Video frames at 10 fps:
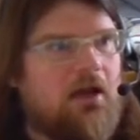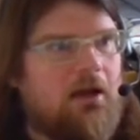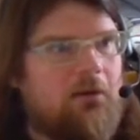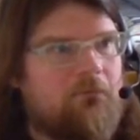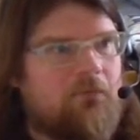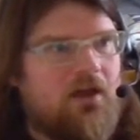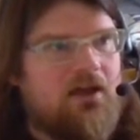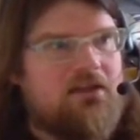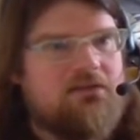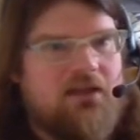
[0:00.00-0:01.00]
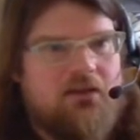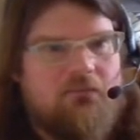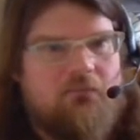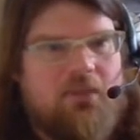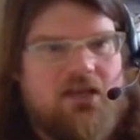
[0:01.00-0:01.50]
I
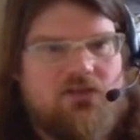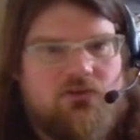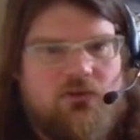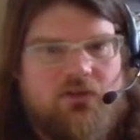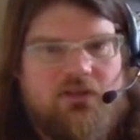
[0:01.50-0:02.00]
then make sure that